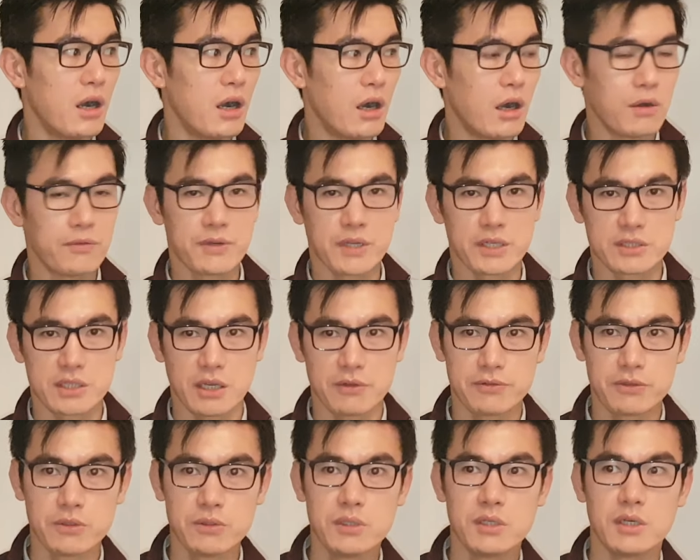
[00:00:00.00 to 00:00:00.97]
Hopefully that's
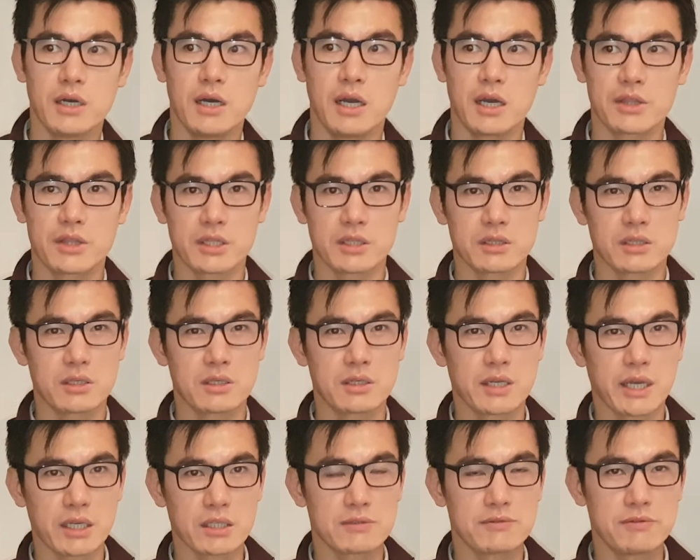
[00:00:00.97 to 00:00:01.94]
helpful. I think the
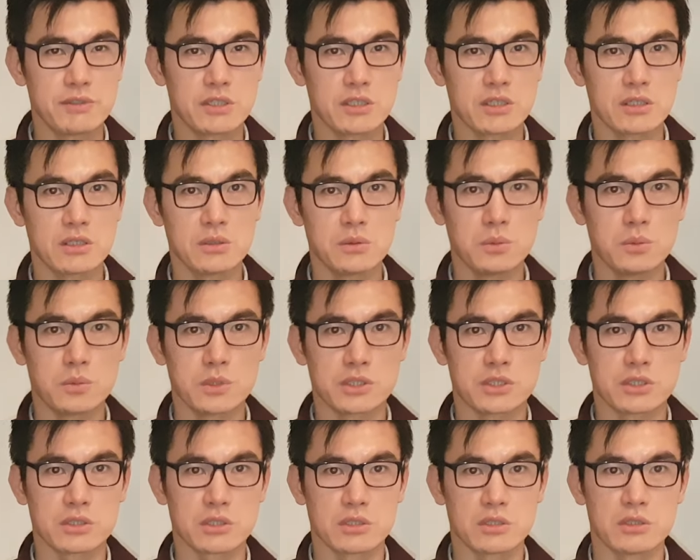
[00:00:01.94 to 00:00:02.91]
next video we're
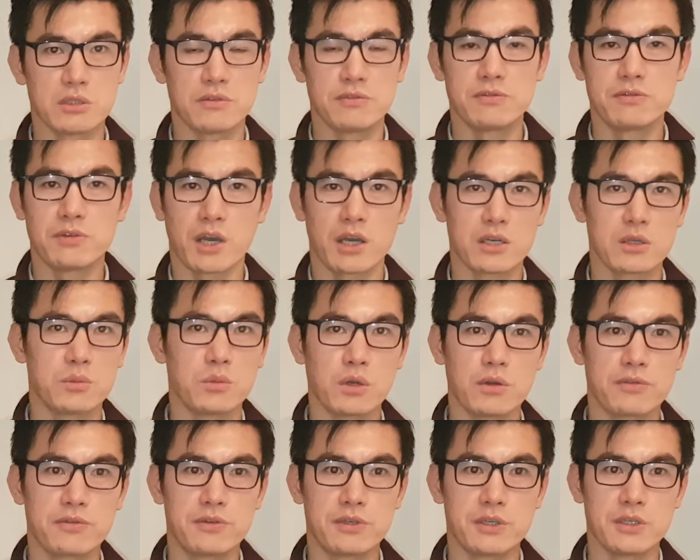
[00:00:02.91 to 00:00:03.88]
just going to do a final
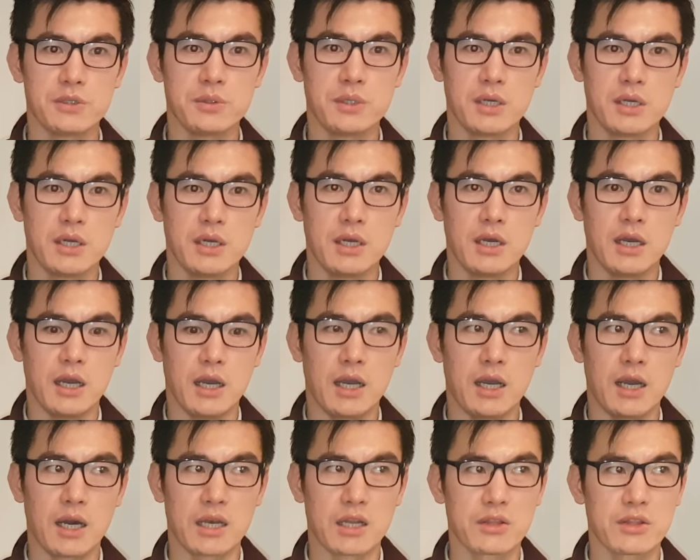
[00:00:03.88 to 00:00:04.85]
walkthrough,
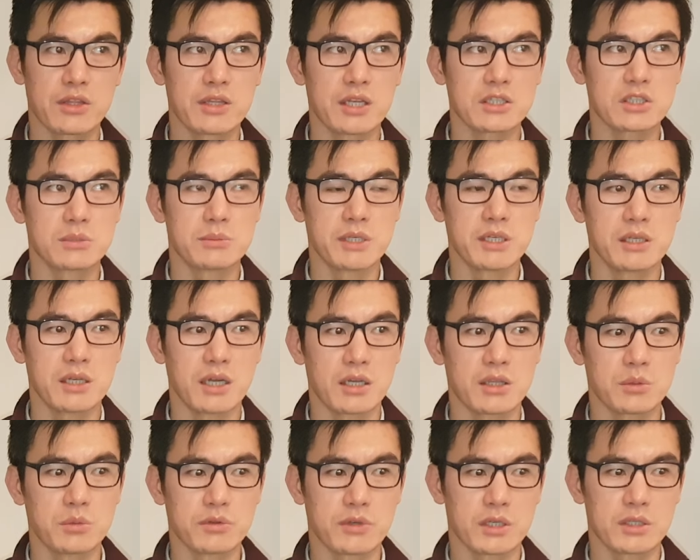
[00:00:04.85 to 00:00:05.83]
and I think that should be it. I
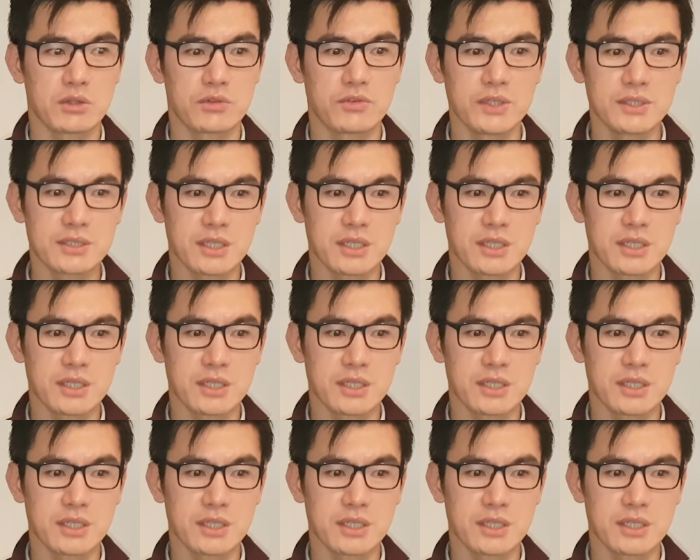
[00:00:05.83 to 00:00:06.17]
think we've got